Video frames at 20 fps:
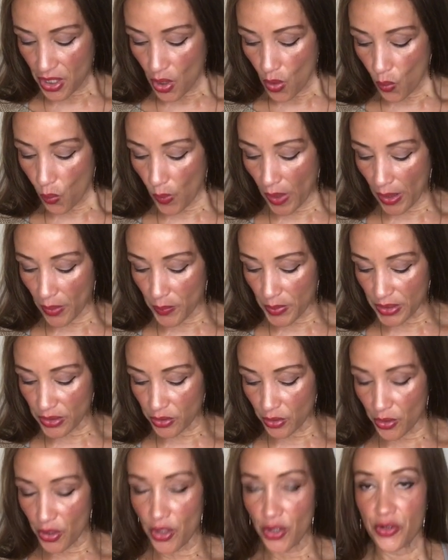where we
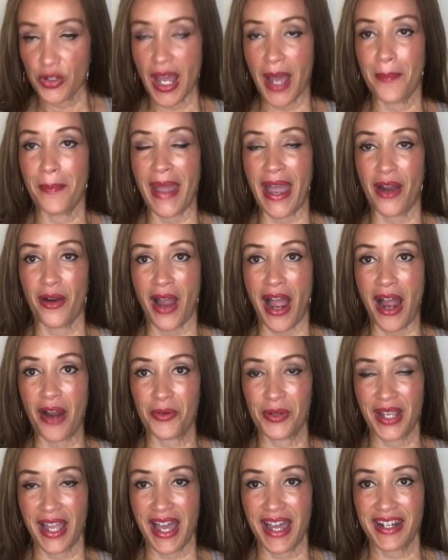learn about
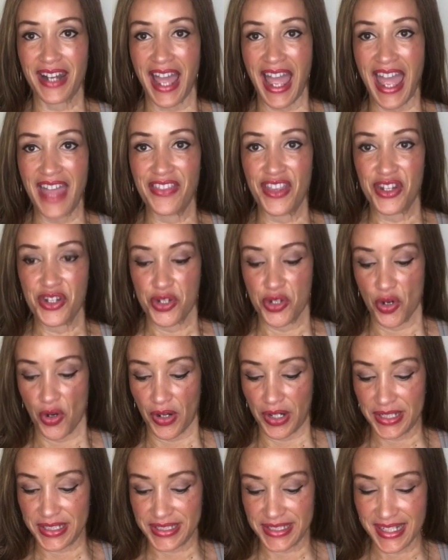Ariana and the New
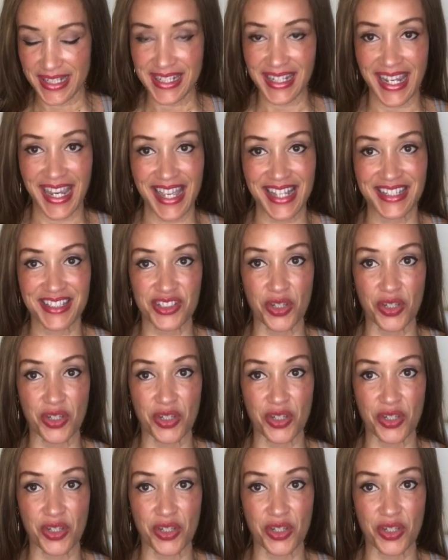York Syndicate.